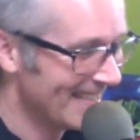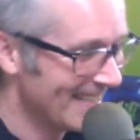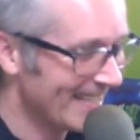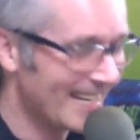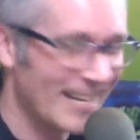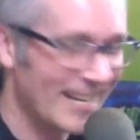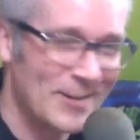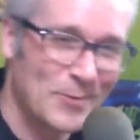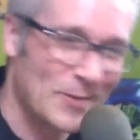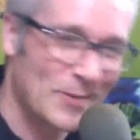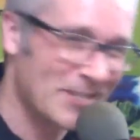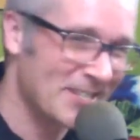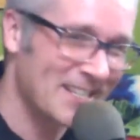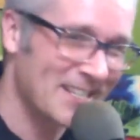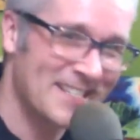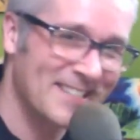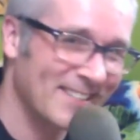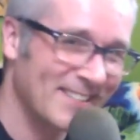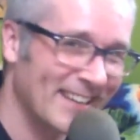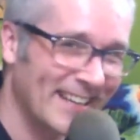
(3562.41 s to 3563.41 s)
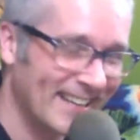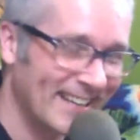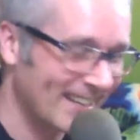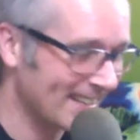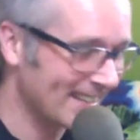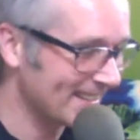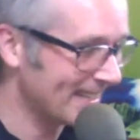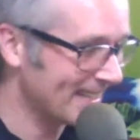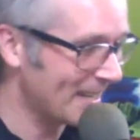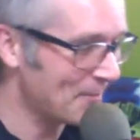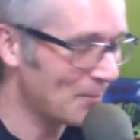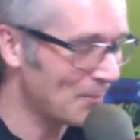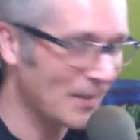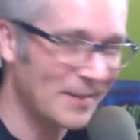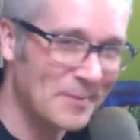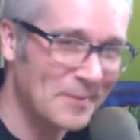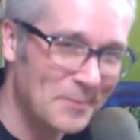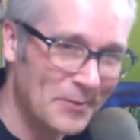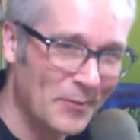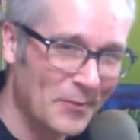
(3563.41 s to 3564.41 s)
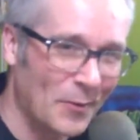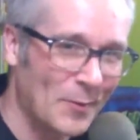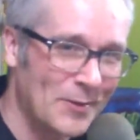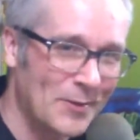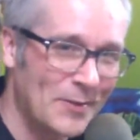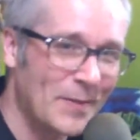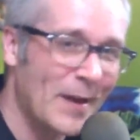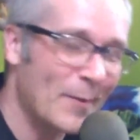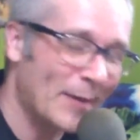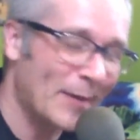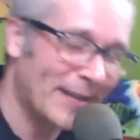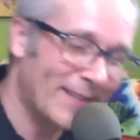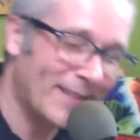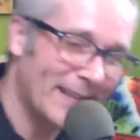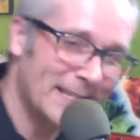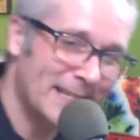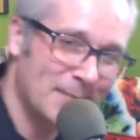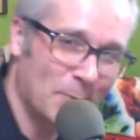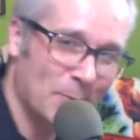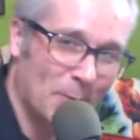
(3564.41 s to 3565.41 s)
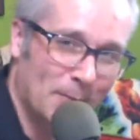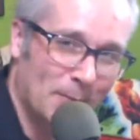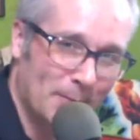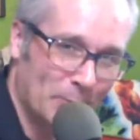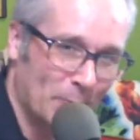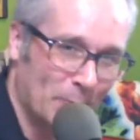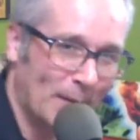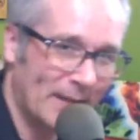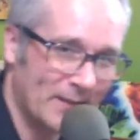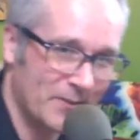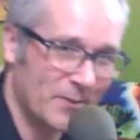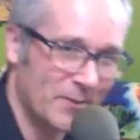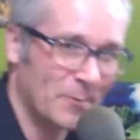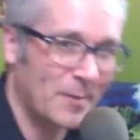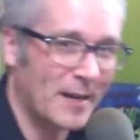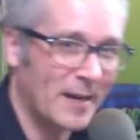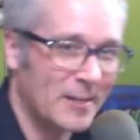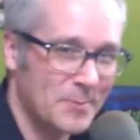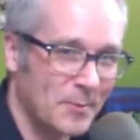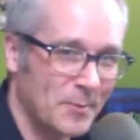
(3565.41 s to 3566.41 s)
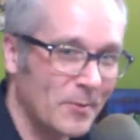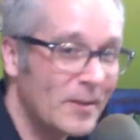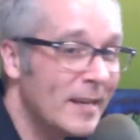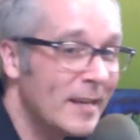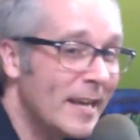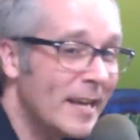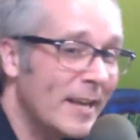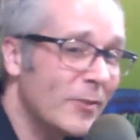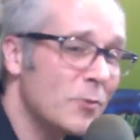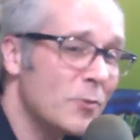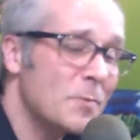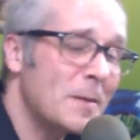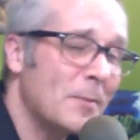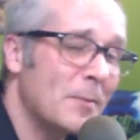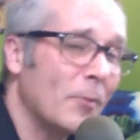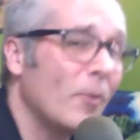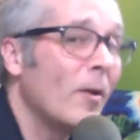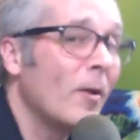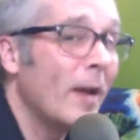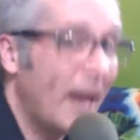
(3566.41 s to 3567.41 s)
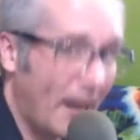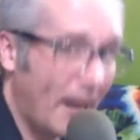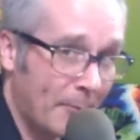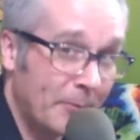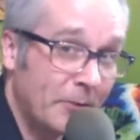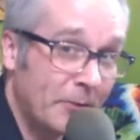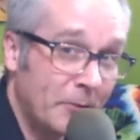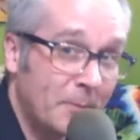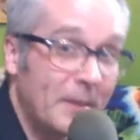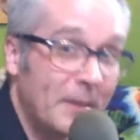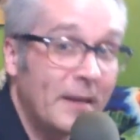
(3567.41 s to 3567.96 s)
And I wish I still had it on tape. But before we do that, we got to thank some more people who make this show possible. And those people happen to be